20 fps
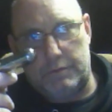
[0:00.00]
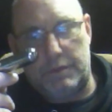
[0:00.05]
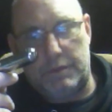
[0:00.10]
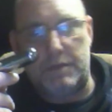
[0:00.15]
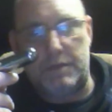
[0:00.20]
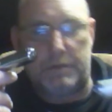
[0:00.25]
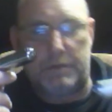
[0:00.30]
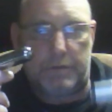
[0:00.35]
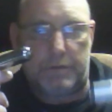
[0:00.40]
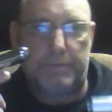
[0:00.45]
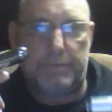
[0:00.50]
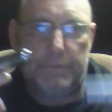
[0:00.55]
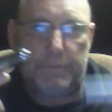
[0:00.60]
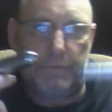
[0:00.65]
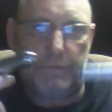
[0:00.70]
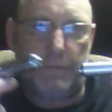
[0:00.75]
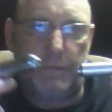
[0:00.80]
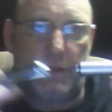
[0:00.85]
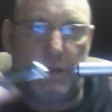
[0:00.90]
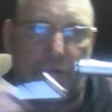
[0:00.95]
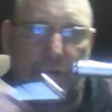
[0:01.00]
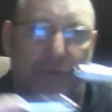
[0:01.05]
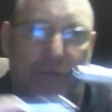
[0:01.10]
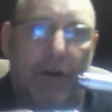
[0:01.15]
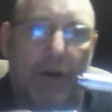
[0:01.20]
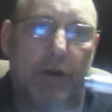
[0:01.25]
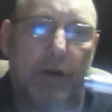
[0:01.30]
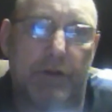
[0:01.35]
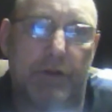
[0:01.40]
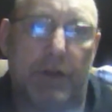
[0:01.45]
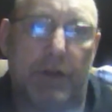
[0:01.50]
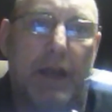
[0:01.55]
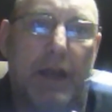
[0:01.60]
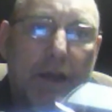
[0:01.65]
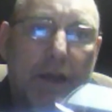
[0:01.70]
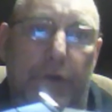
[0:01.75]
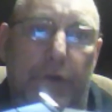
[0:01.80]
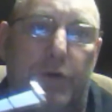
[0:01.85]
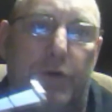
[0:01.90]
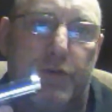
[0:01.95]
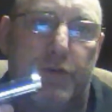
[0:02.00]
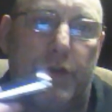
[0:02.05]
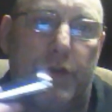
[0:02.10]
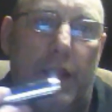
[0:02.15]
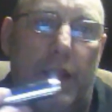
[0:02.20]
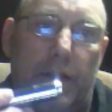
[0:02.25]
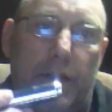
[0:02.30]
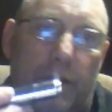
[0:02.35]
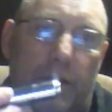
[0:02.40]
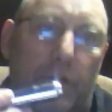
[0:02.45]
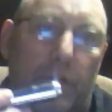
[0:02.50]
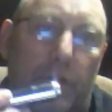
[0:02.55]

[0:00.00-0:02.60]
he's, as far as I understand, now